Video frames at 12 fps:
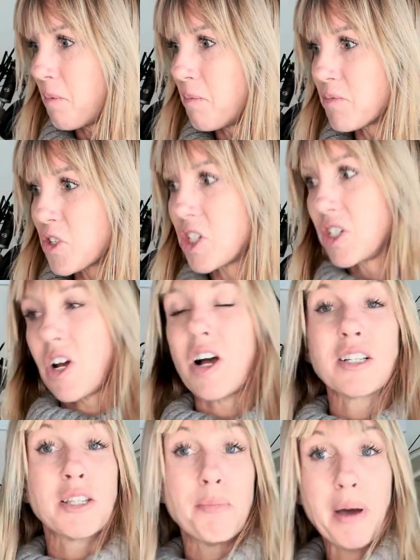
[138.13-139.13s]
she
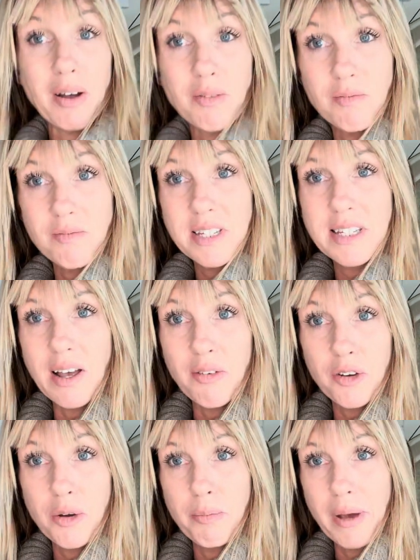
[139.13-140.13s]
talks about
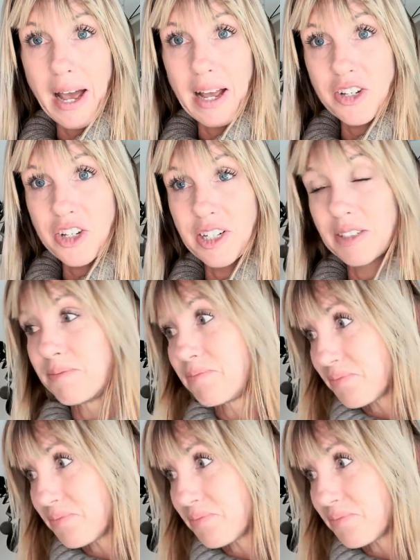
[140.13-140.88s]
self-compassion